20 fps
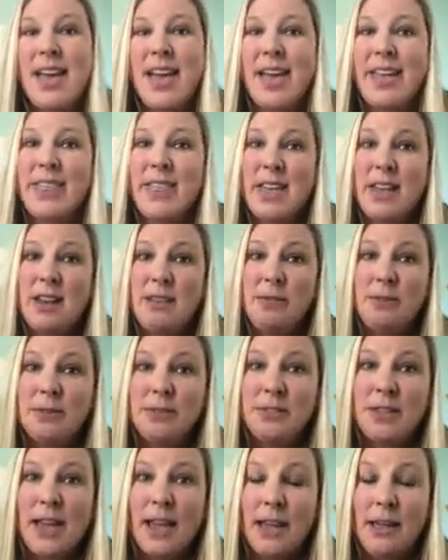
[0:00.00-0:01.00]
And then if
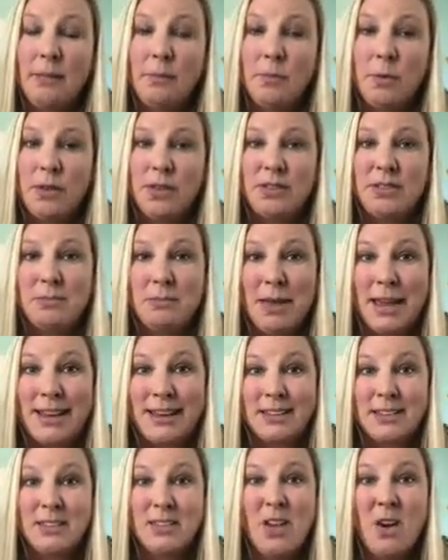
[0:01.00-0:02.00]
there's time where the
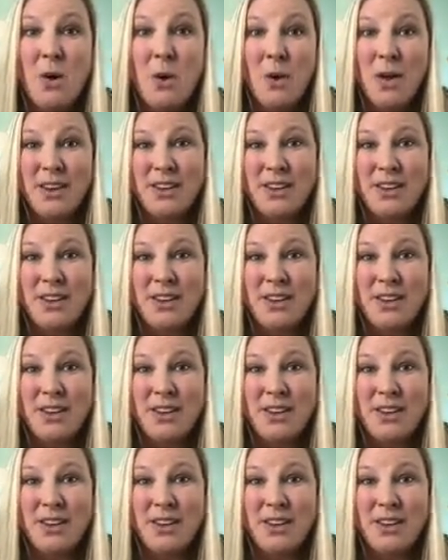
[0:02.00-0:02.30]
demand is low